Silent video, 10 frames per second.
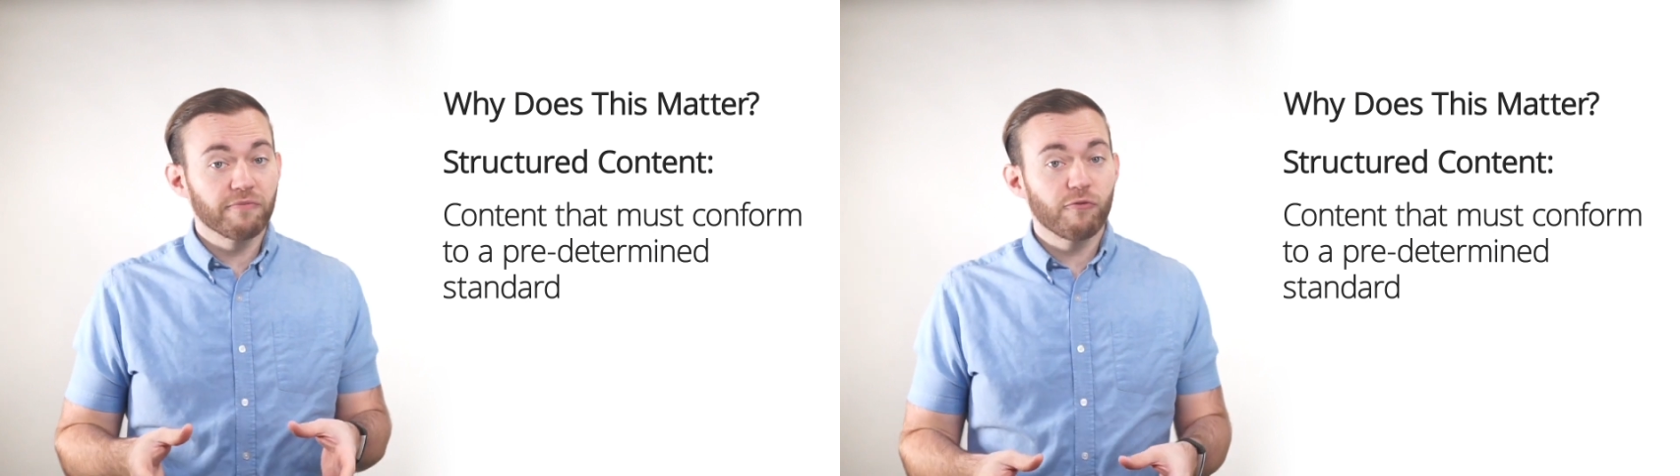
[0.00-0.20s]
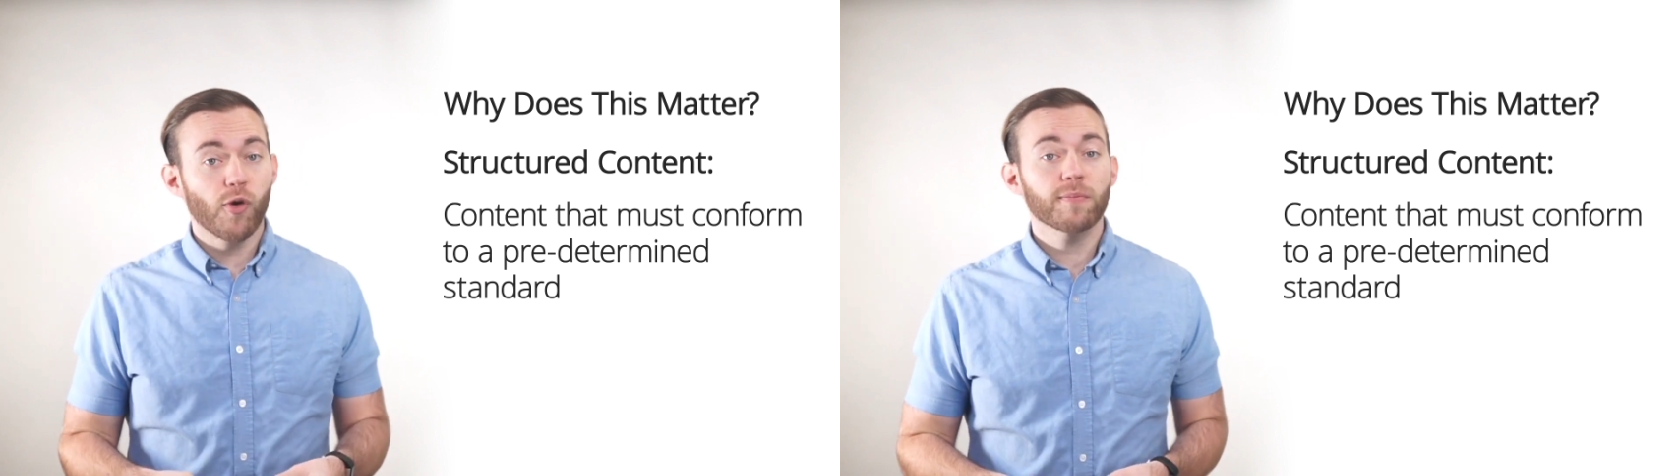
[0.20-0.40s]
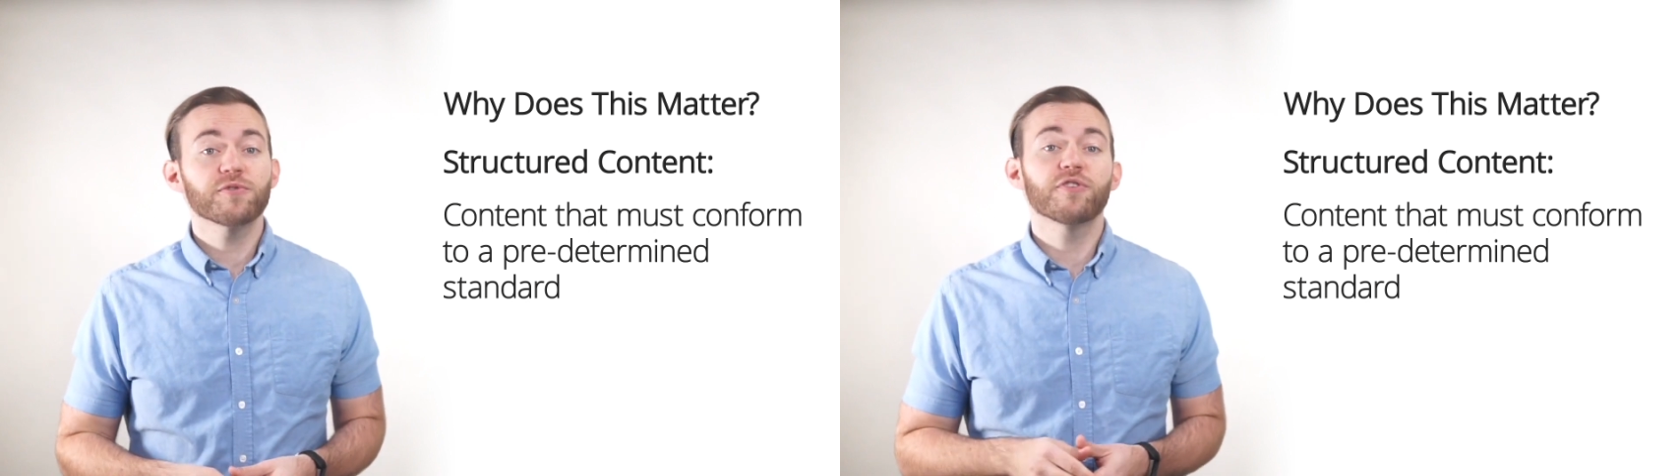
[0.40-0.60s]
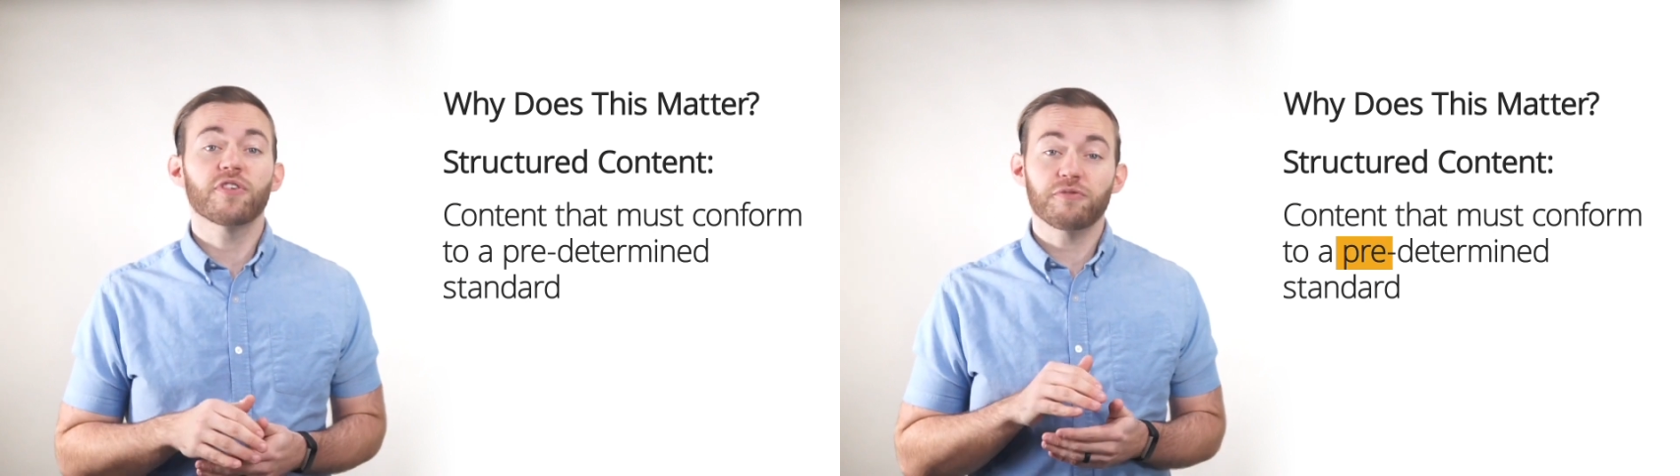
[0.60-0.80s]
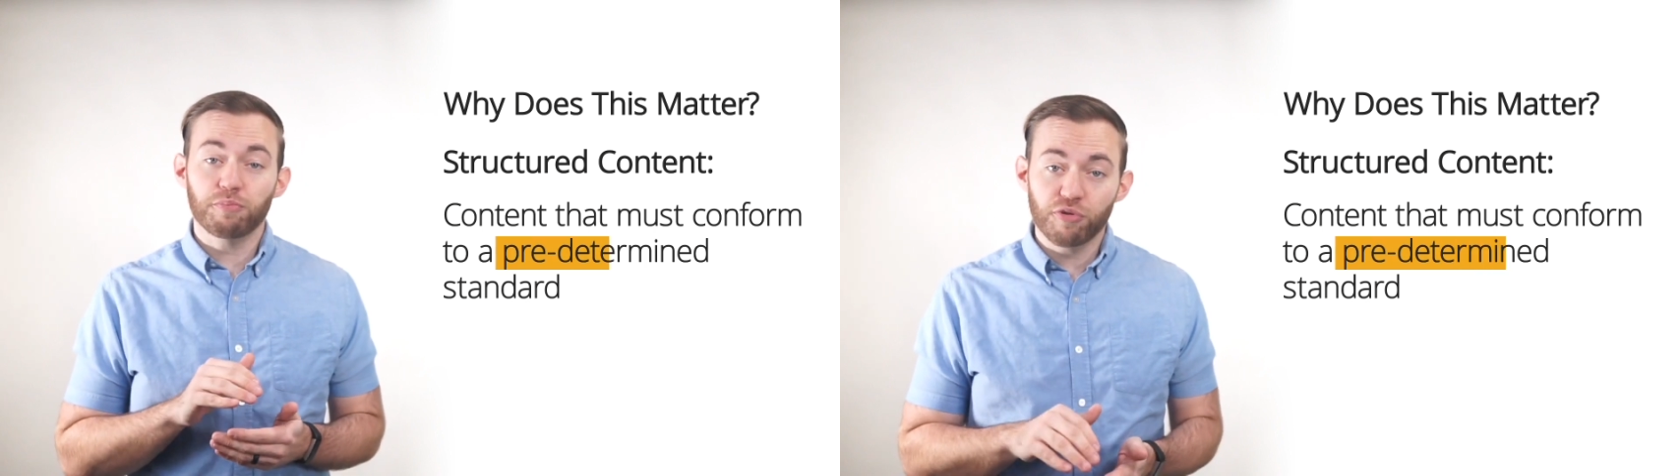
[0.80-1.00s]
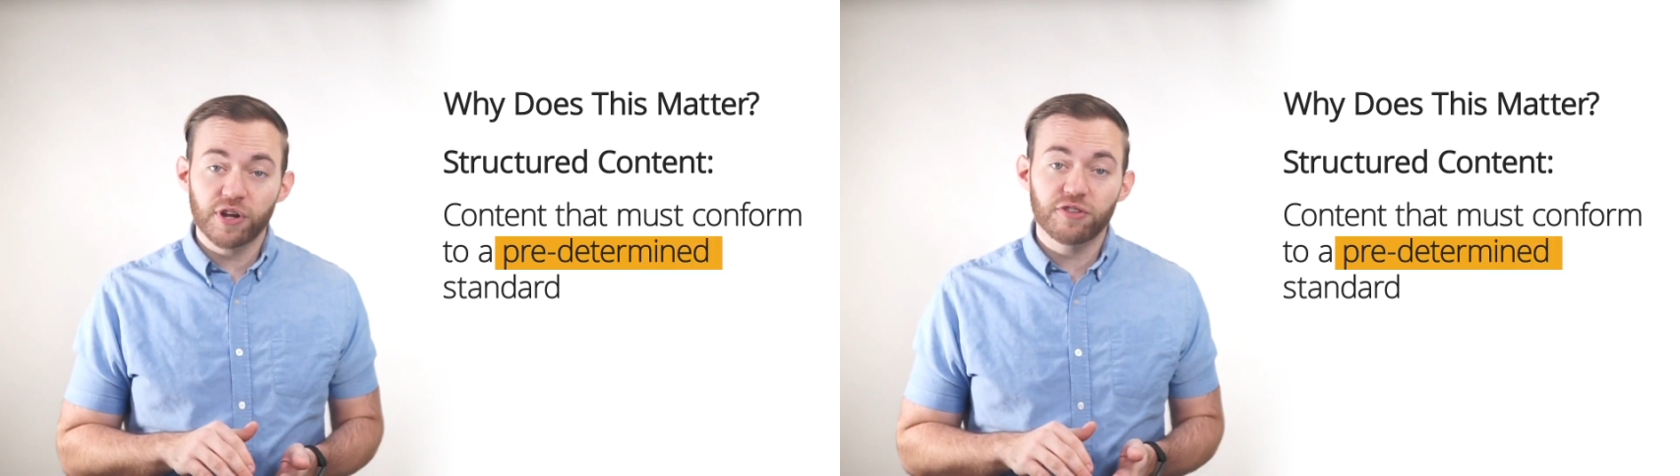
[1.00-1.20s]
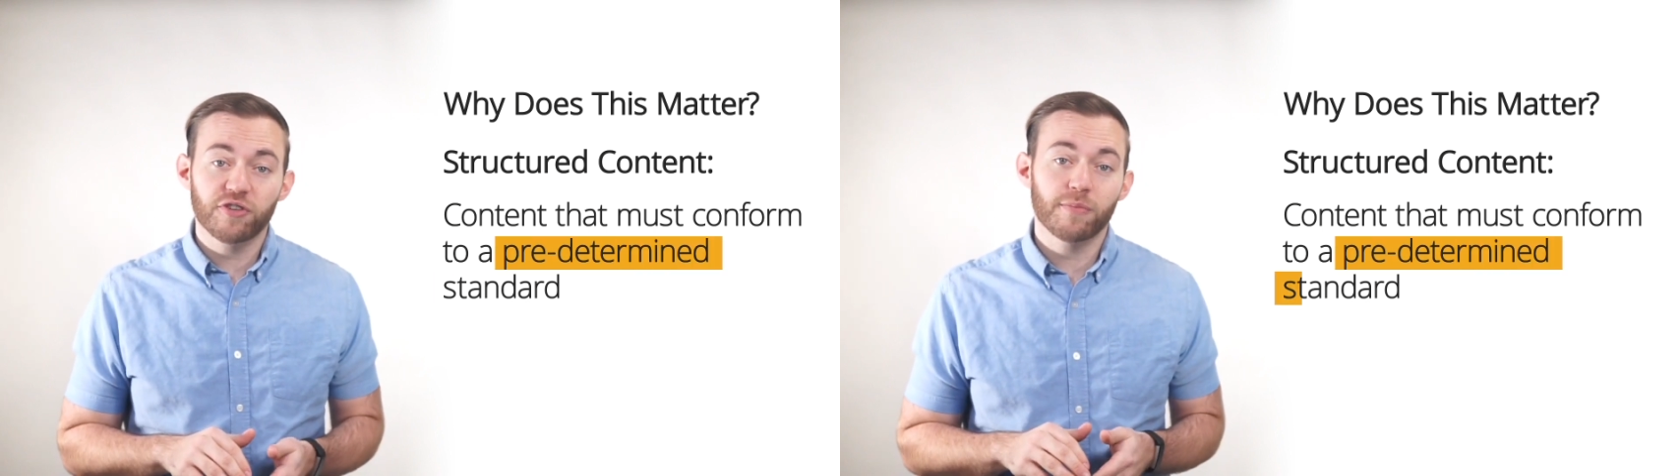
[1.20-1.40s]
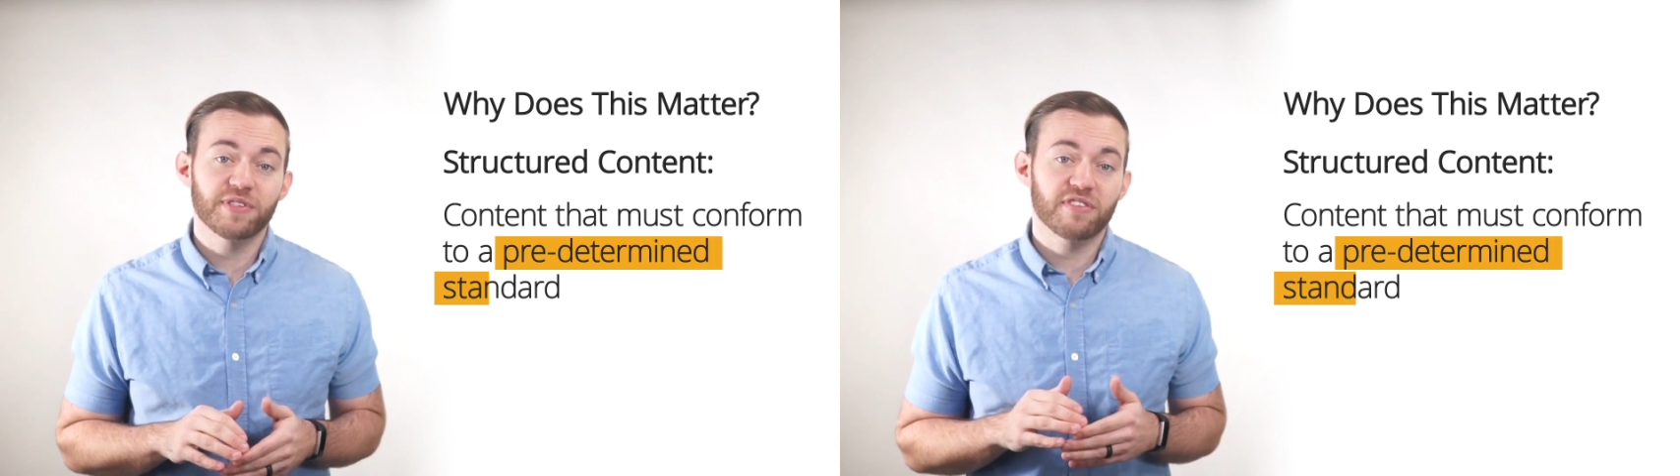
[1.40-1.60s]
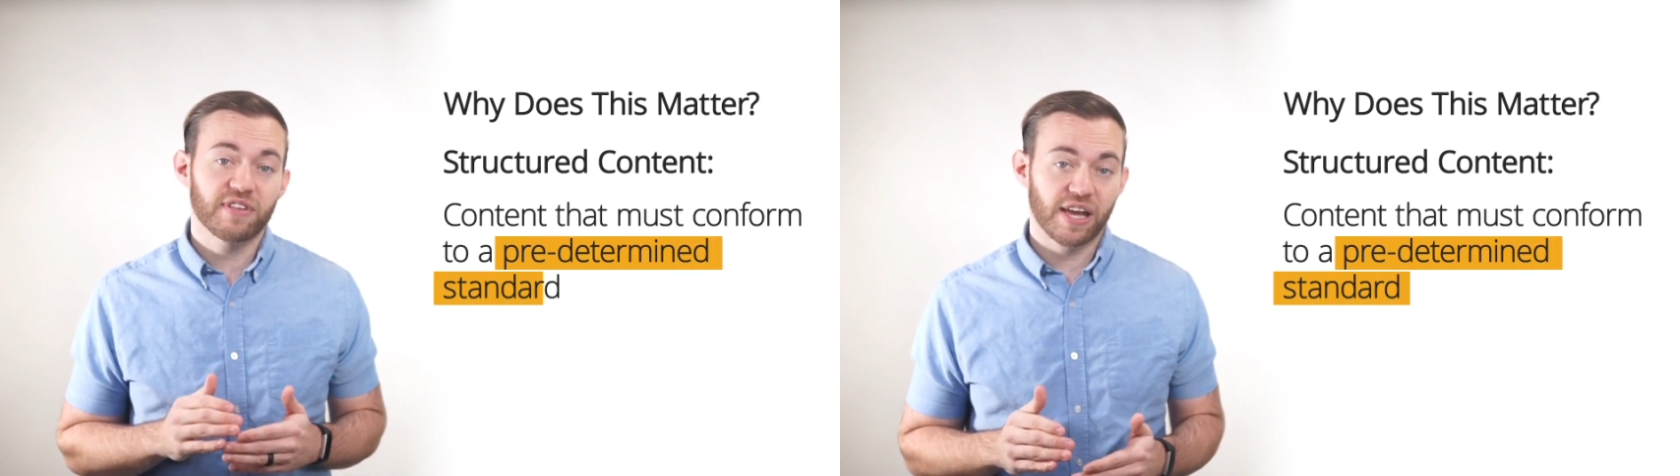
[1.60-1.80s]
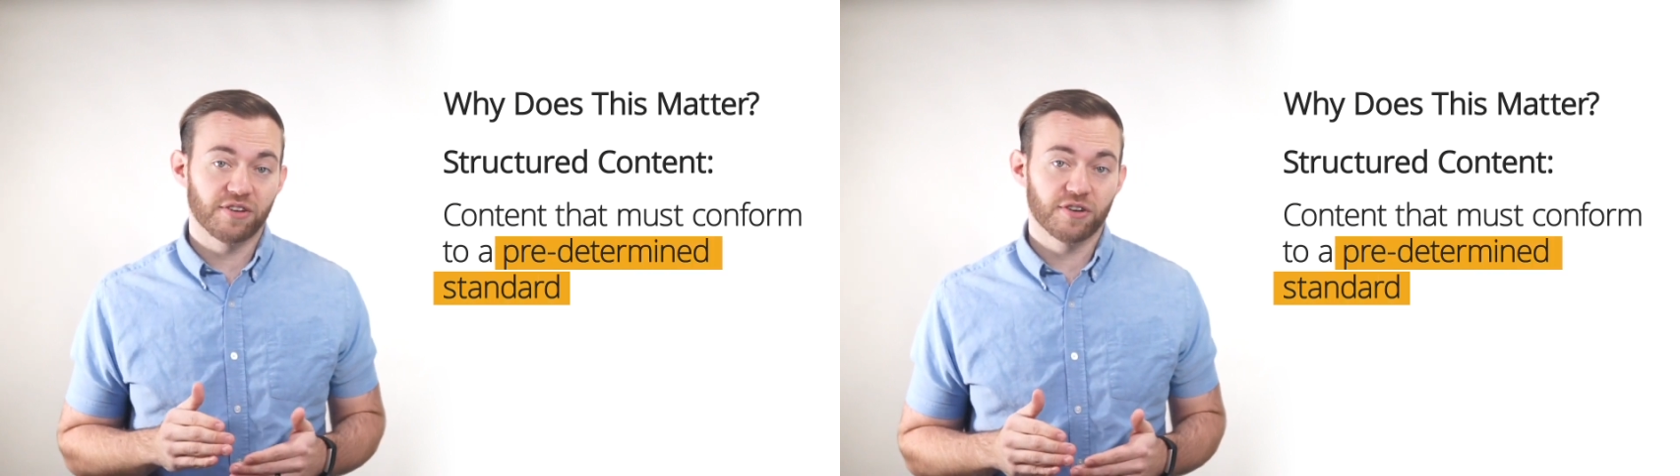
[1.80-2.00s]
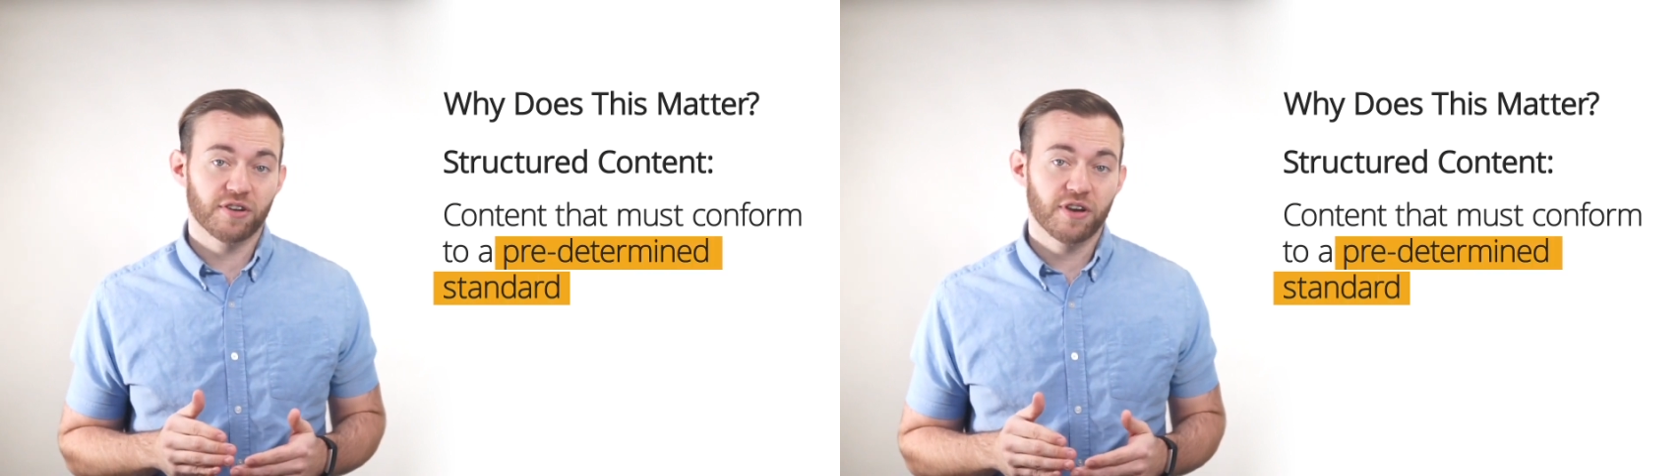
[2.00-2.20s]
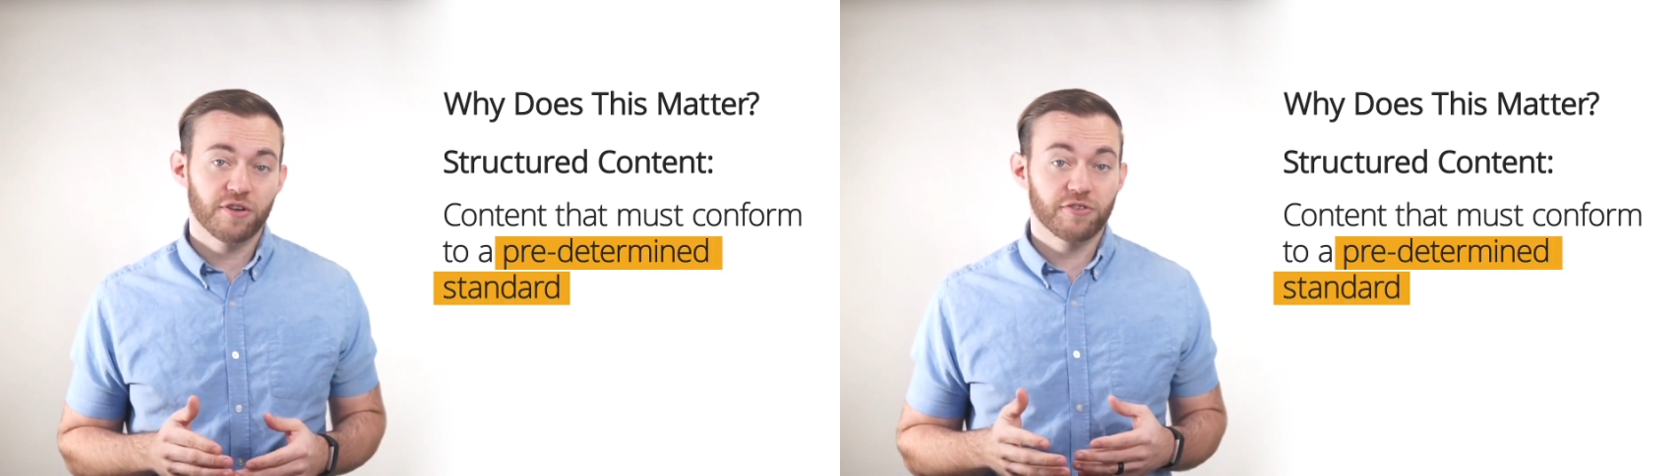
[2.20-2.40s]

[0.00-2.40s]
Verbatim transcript: conforms to this predetermined standard